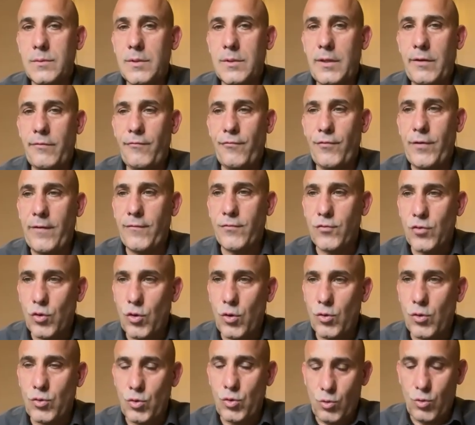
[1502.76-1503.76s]
if we have to
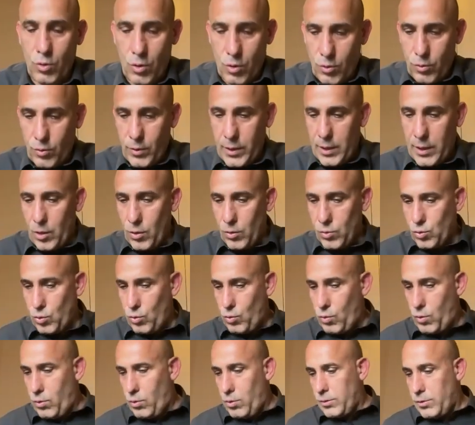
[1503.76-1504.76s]
go to war, we go to
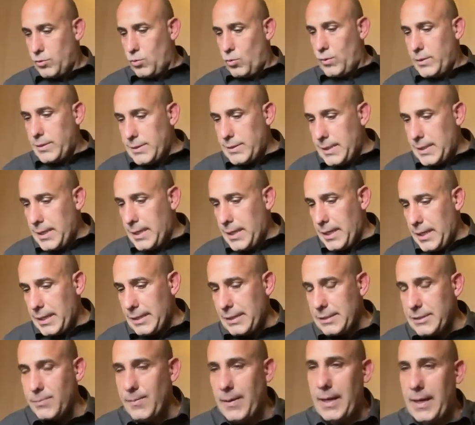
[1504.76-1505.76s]
war also with
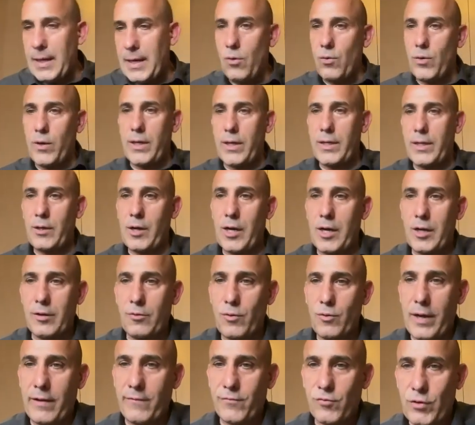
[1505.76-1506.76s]
Hezbollah.
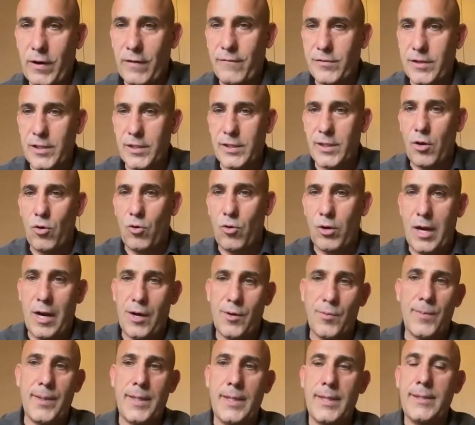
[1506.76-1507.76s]
We have drafted the whole
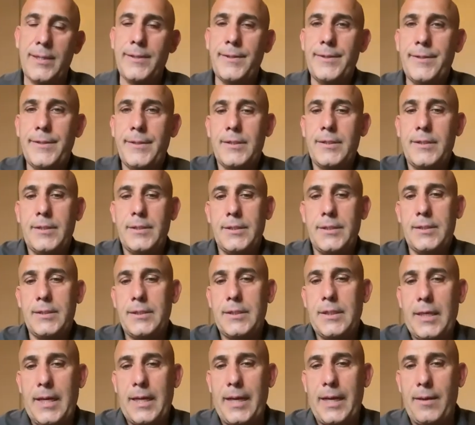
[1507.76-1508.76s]
army.
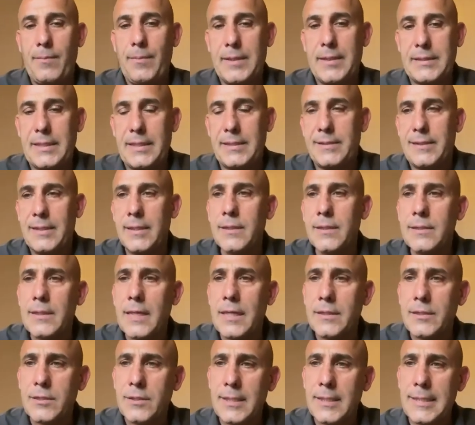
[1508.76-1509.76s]
But I think
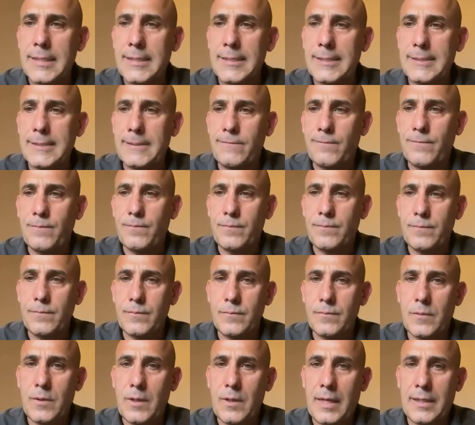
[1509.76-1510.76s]
that
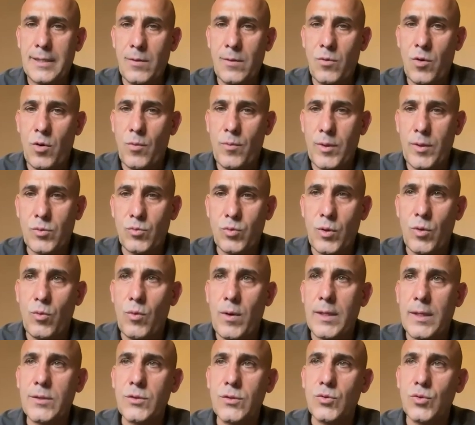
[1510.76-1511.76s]
at the moment we
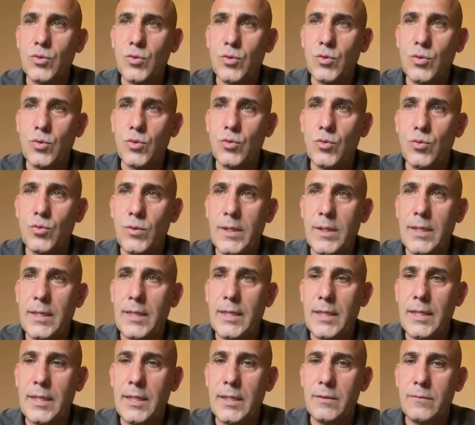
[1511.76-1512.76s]
want to
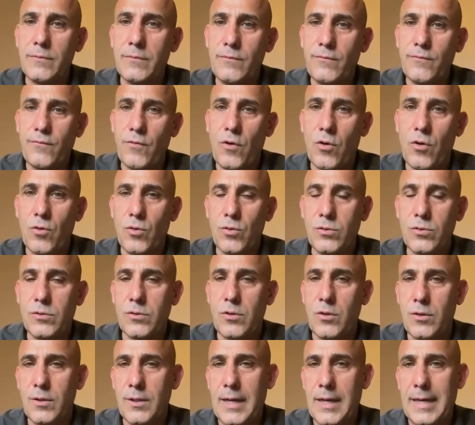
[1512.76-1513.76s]
really focus
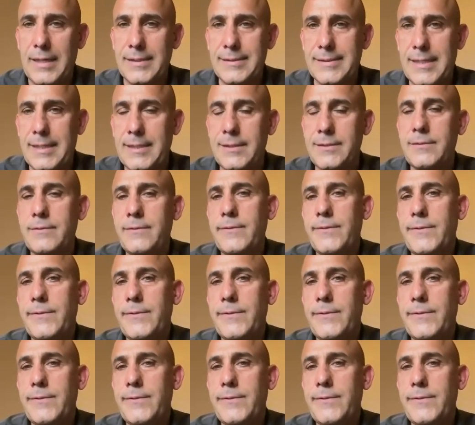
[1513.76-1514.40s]
on Gaza,